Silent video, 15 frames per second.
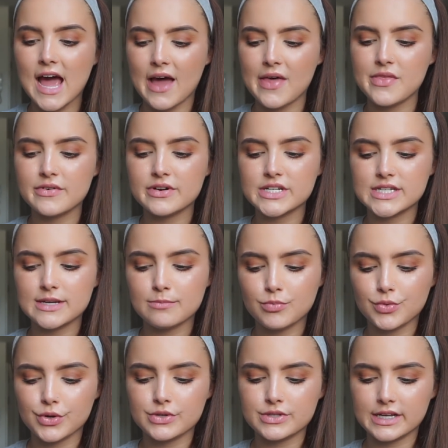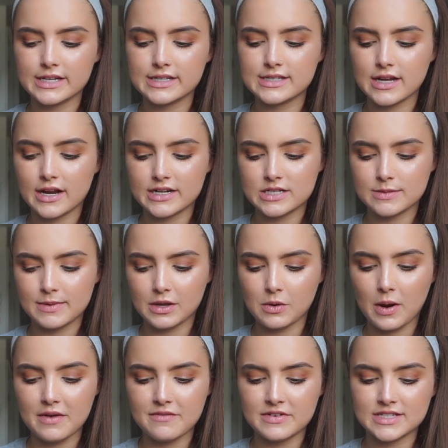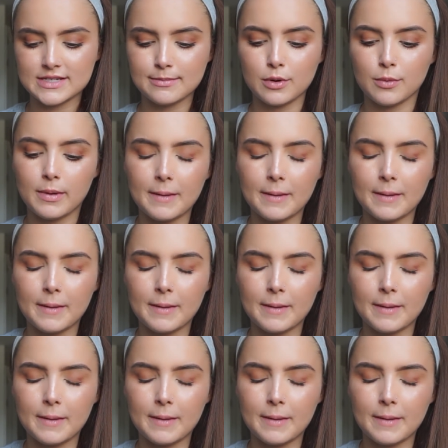and there is some bruising starting to be quite visible.